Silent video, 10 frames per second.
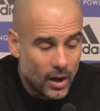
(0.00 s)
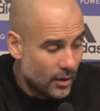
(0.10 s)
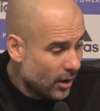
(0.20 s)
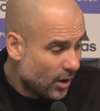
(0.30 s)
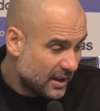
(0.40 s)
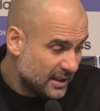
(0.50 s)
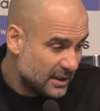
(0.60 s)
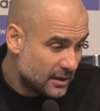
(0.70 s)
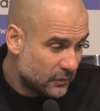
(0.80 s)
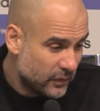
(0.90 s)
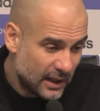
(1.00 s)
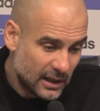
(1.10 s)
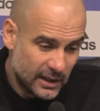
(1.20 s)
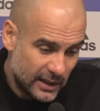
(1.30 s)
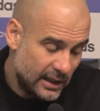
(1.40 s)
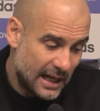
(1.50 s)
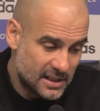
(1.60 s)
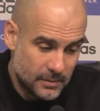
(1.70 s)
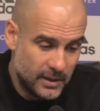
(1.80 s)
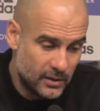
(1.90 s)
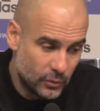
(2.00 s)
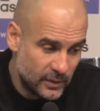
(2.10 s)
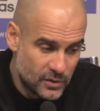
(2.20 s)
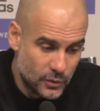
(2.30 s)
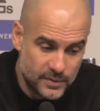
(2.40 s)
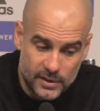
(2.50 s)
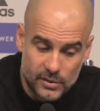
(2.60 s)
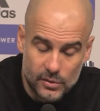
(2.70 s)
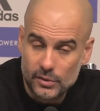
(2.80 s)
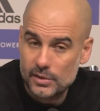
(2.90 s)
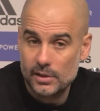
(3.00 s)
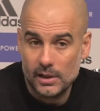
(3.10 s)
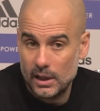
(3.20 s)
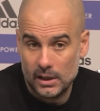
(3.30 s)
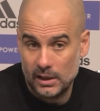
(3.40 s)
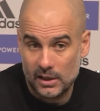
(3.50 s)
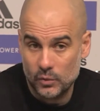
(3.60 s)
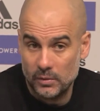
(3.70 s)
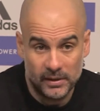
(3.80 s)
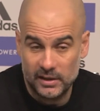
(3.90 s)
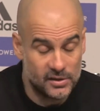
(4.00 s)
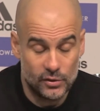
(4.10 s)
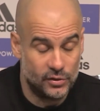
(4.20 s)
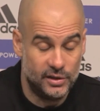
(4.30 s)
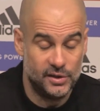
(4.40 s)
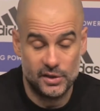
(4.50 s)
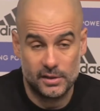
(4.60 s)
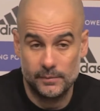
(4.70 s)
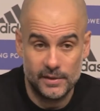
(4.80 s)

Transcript: No, he didn't fail. He asked me to be substitute, and that's way. But he's not injured.